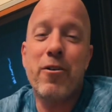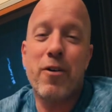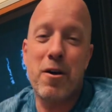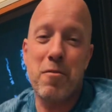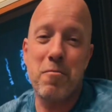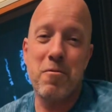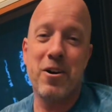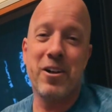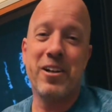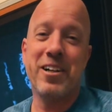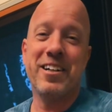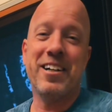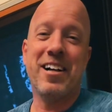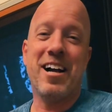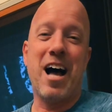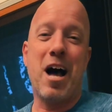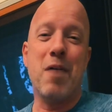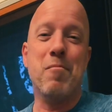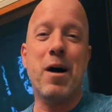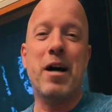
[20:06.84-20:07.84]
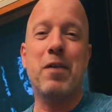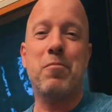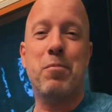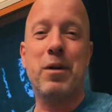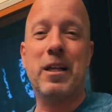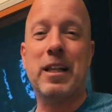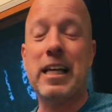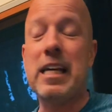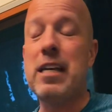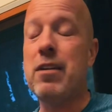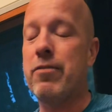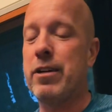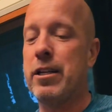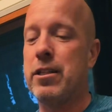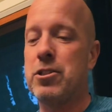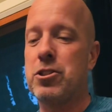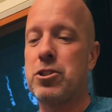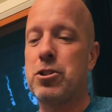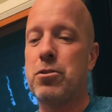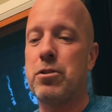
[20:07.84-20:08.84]
so, anyway, I might be
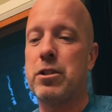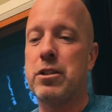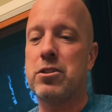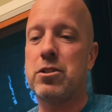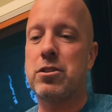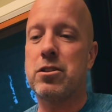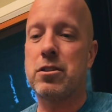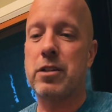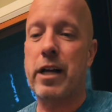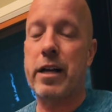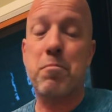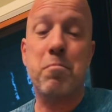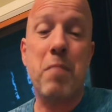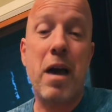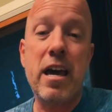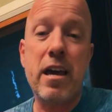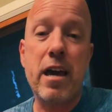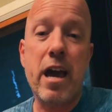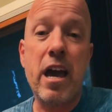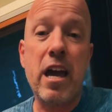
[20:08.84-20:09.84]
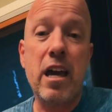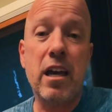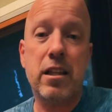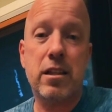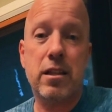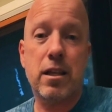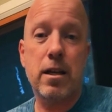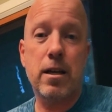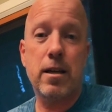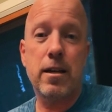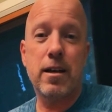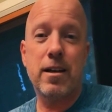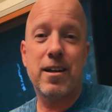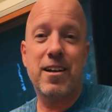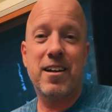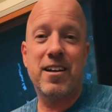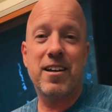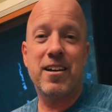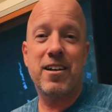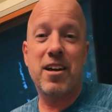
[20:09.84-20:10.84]
leaving as soon as like May 8th
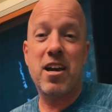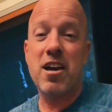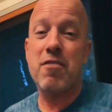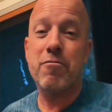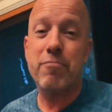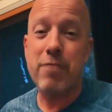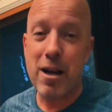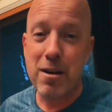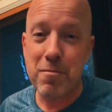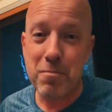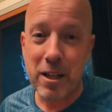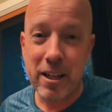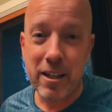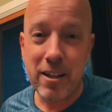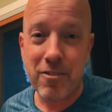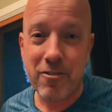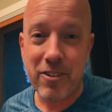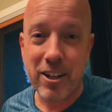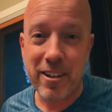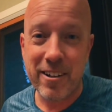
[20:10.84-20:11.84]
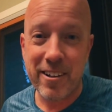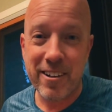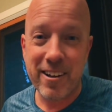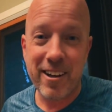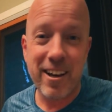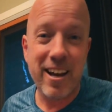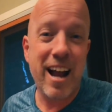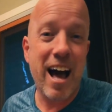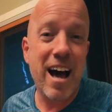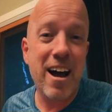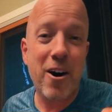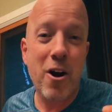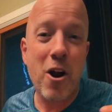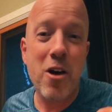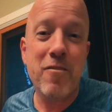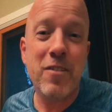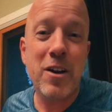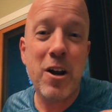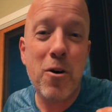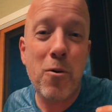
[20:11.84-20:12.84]
if I'm leaving. And
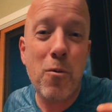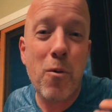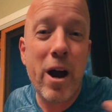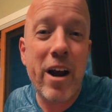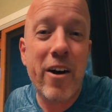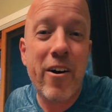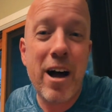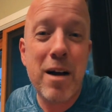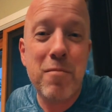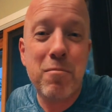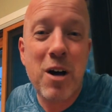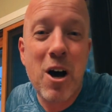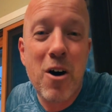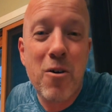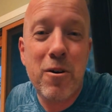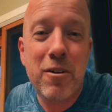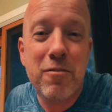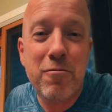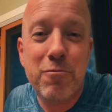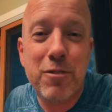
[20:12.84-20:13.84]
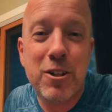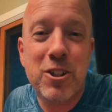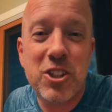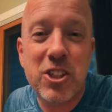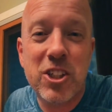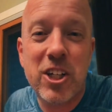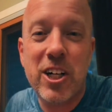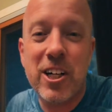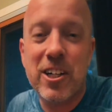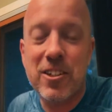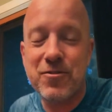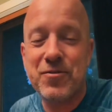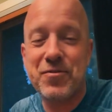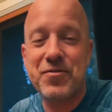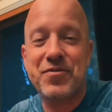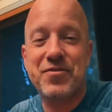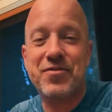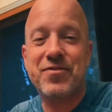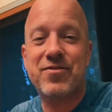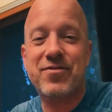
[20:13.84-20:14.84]
I don't even know where I'm going for sure.
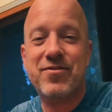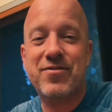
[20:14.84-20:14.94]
